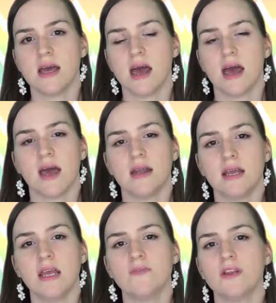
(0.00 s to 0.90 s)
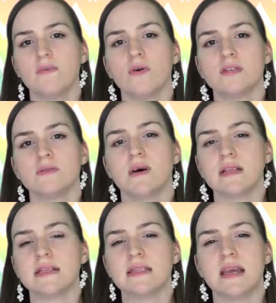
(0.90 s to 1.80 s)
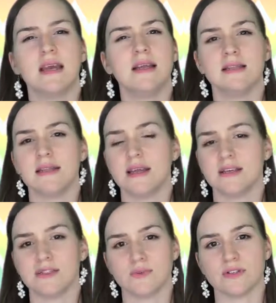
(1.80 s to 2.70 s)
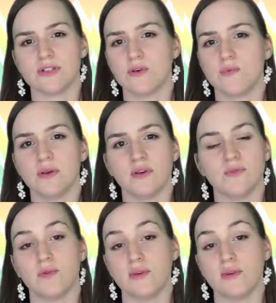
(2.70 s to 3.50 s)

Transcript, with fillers: And even the most mundane things were so beautiful.